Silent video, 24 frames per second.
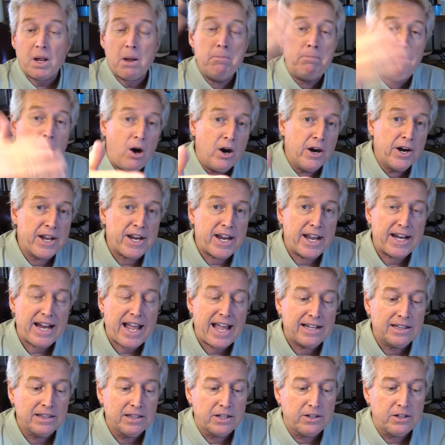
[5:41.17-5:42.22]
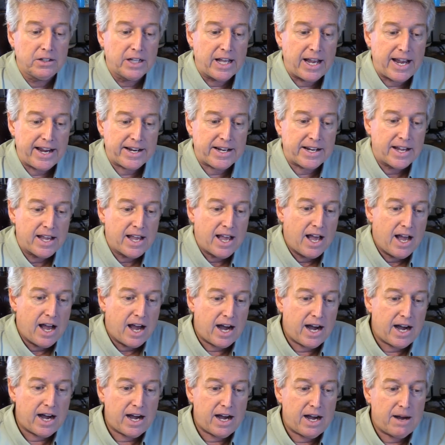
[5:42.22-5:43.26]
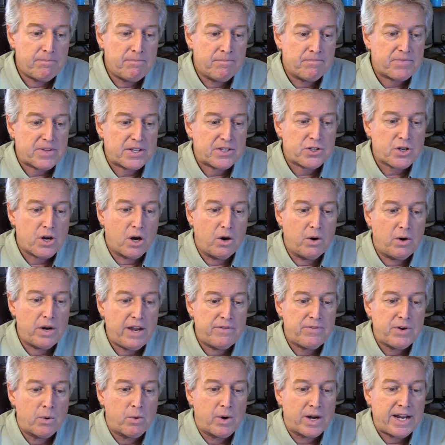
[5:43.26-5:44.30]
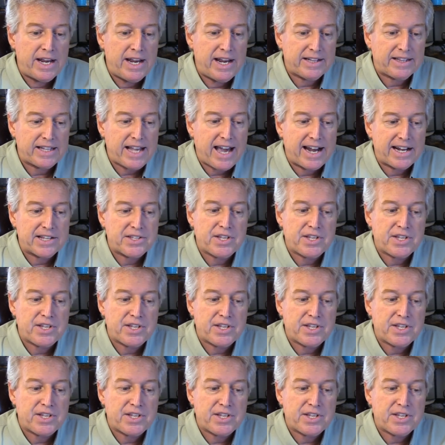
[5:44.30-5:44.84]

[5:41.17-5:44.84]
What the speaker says: Barnegat, and Little Egg. So if you wanna hit that,